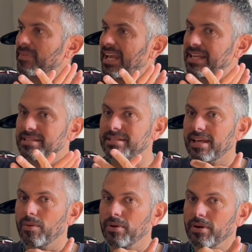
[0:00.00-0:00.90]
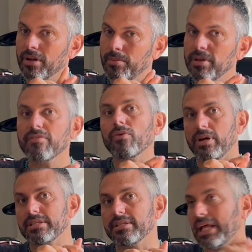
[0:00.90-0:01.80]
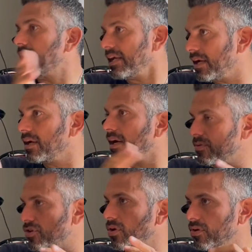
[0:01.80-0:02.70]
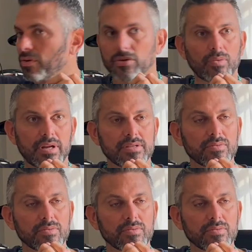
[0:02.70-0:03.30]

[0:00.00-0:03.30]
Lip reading: and say, we're going to be a voice, like how Charlie Kirk was.